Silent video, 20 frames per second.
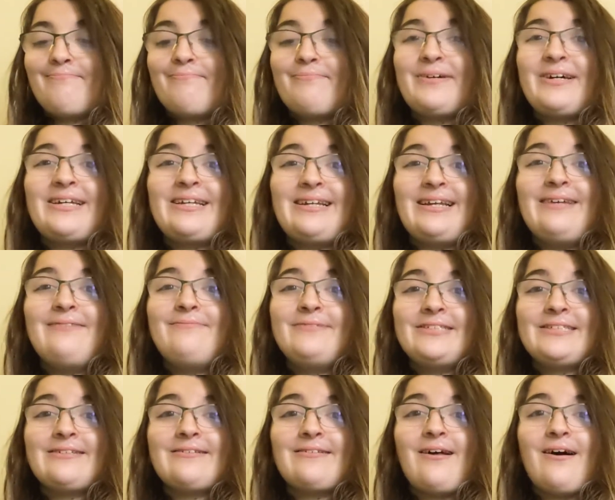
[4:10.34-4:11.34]
But it
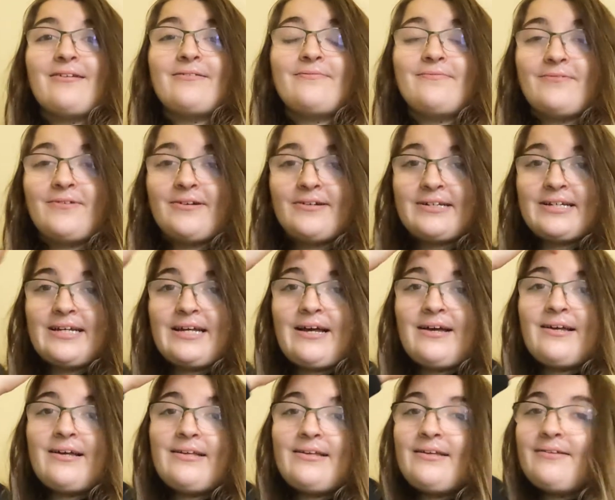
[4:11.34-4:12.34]
was a lot of work.
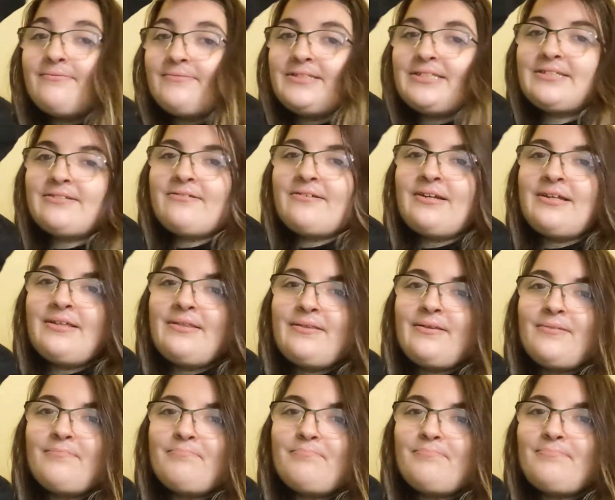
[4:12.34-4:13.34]
It was during
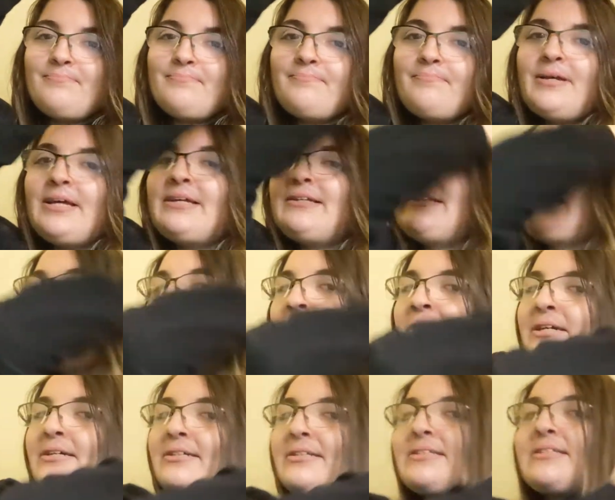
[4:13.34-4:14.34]
the
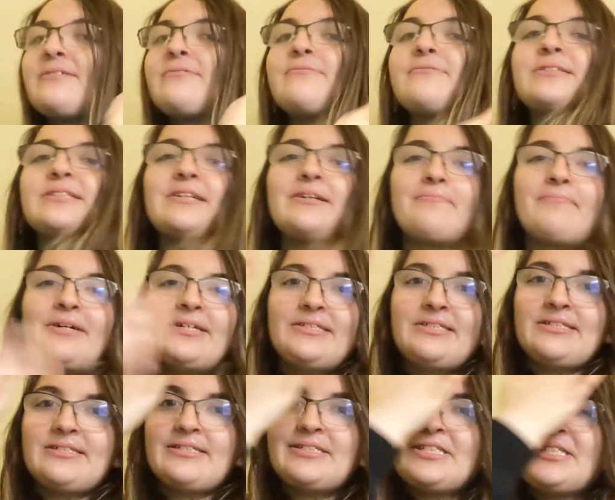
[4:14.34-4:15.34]
pandemic, so it was like my
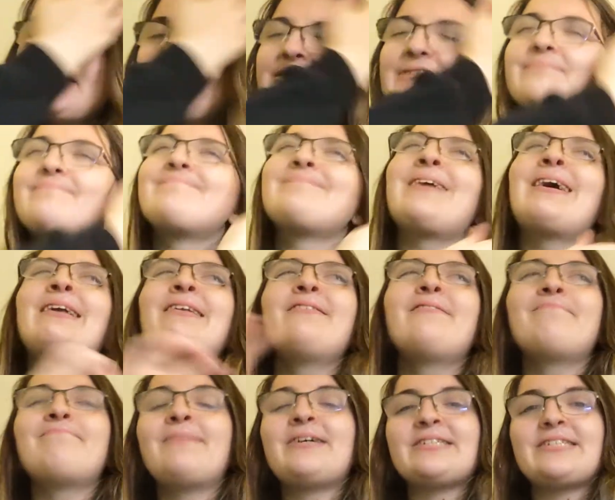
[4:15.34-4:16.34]
end
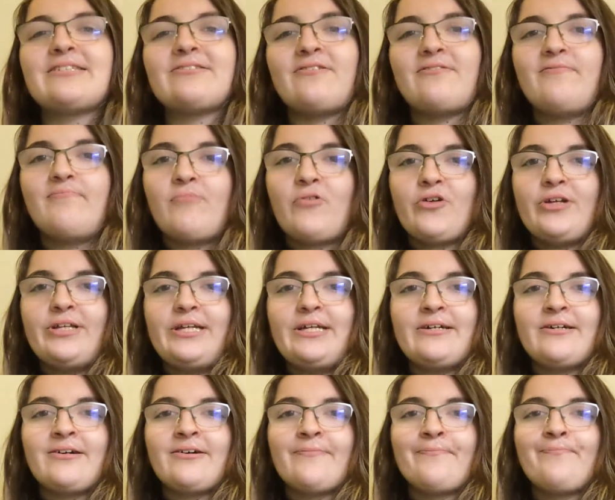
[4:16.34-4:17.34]
of my sophomore
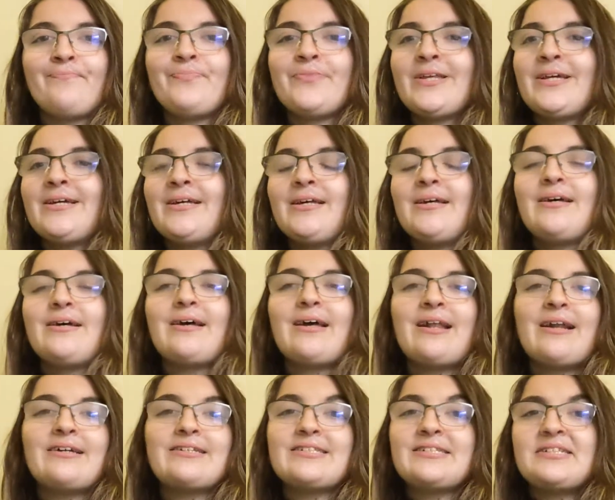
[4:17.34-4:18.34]
year,
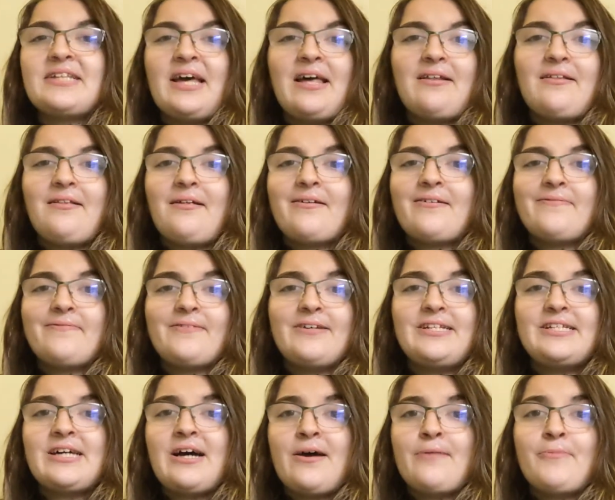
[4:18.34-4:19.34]
and I just had a lot of free
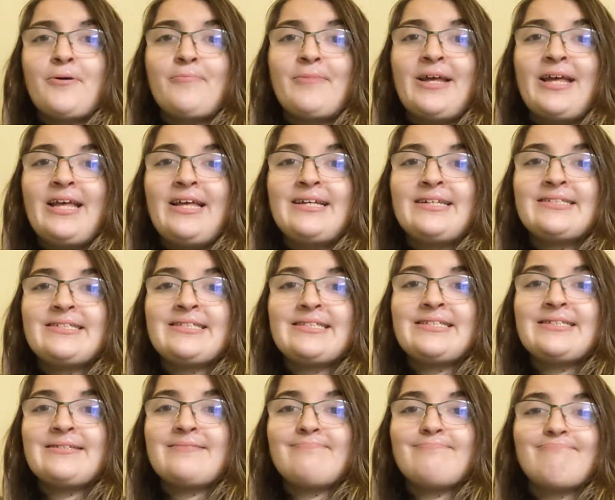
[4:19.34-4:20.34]
time on my
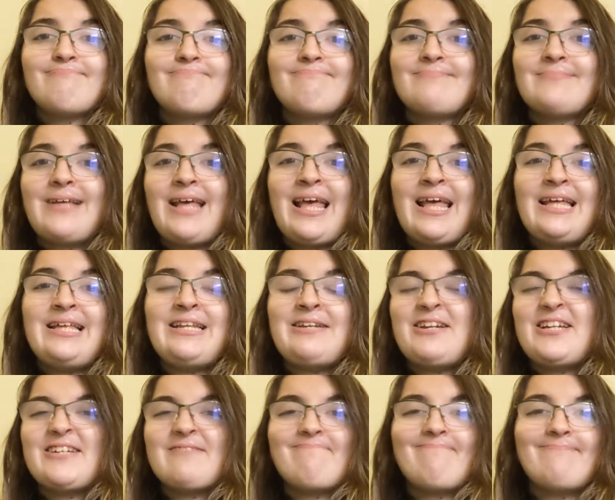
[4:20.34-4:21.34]
hands,
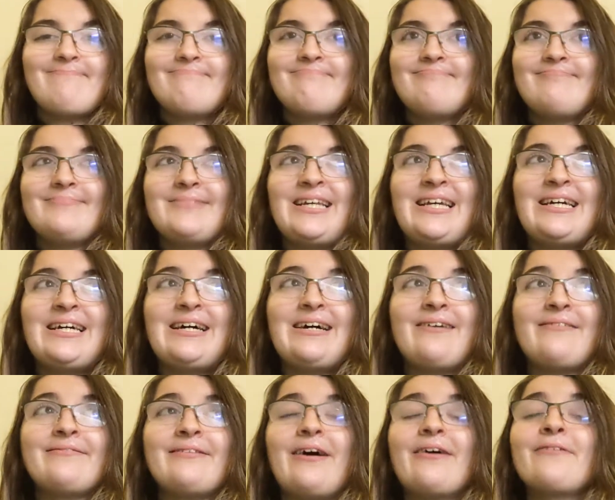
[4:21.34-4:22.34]
and
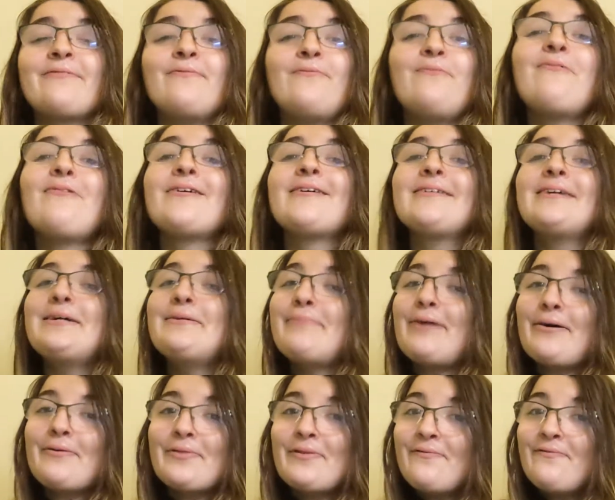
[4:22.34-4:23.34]
a lot of worry
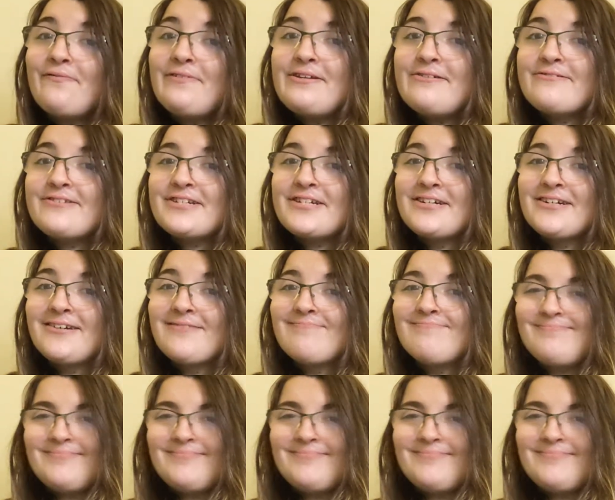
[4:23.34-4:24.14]
about the future.